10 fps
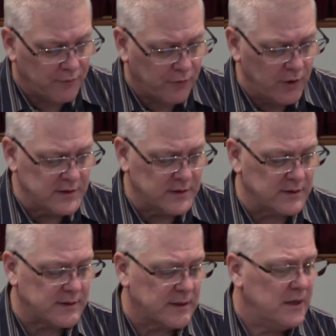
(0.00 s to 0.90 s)
For
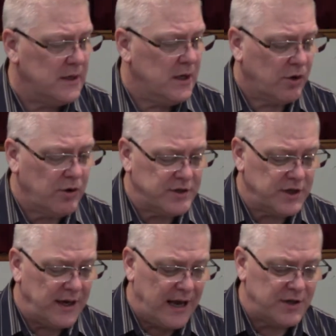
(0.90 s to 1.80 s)
instance,
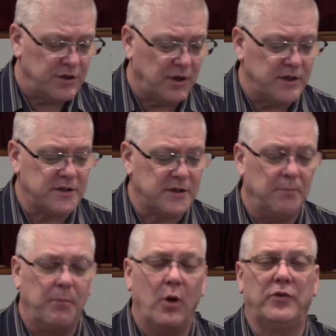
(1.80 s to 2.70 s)
Christian nationalists
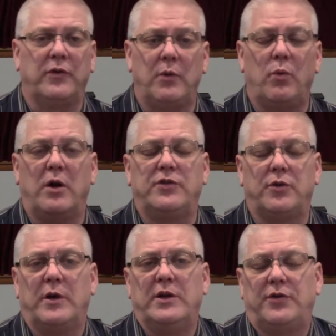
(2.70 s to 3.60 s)
mostly want
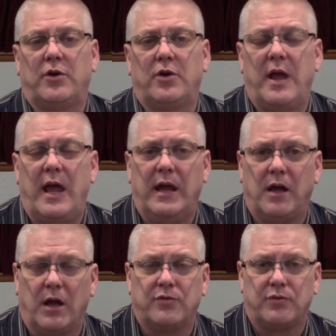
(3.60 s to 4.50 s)
to return a
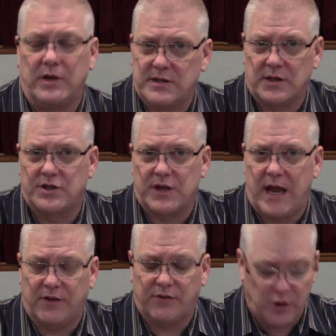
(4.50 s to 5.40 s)
country such
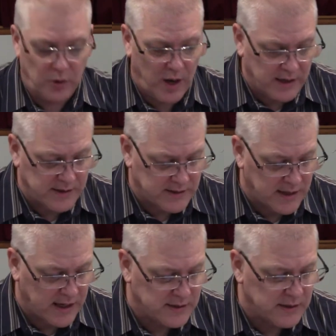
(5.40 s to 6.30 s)
as the United
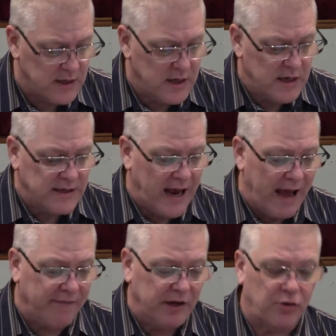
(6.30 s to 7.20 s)
States to
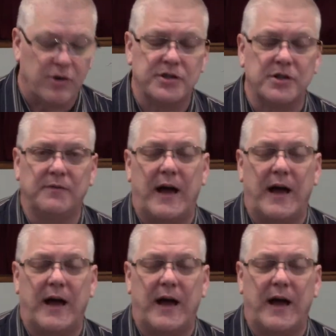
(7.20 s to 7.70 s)
having Christian